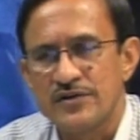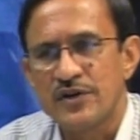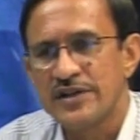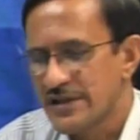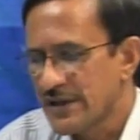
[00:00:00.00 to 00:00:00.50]
So,
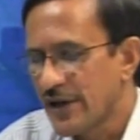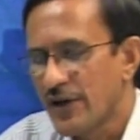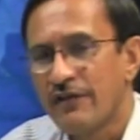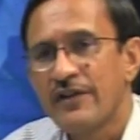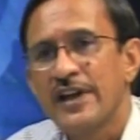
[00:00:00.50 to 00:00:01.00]
instead
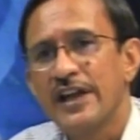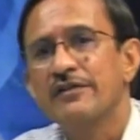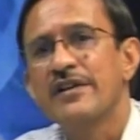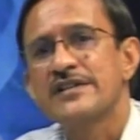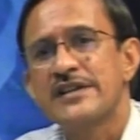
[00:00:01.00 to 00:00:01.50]
of
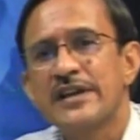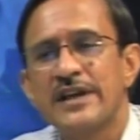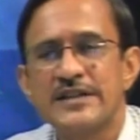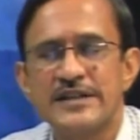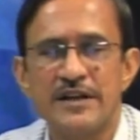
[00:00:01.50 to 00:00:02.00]
investing
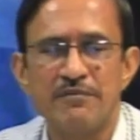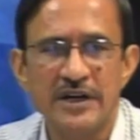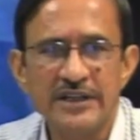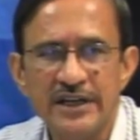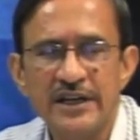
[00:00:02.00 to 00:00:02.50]
his
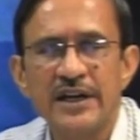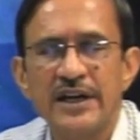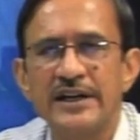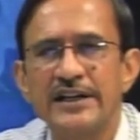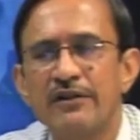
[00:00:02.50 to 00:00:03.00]
money
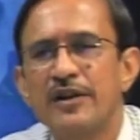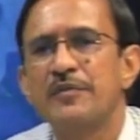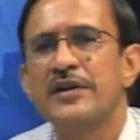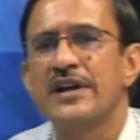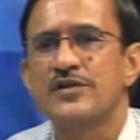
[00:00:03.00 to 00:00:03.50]
in
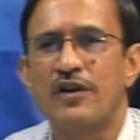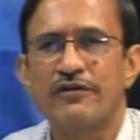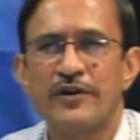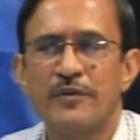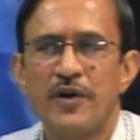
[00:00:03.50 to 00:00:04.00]
developing a
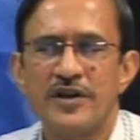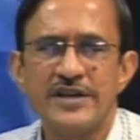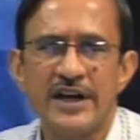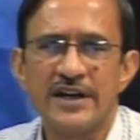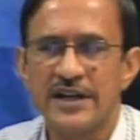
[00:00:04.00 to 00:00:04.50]
software
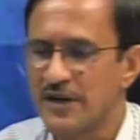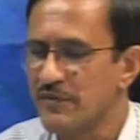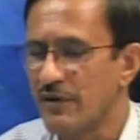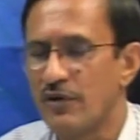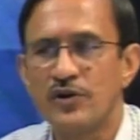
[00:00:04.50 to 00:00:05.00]
project, he
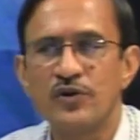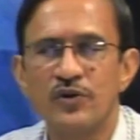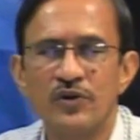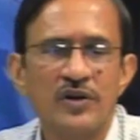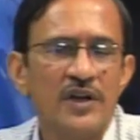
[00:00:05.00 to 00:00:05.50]
may want
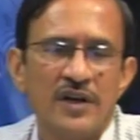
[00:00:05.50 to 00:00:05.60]
to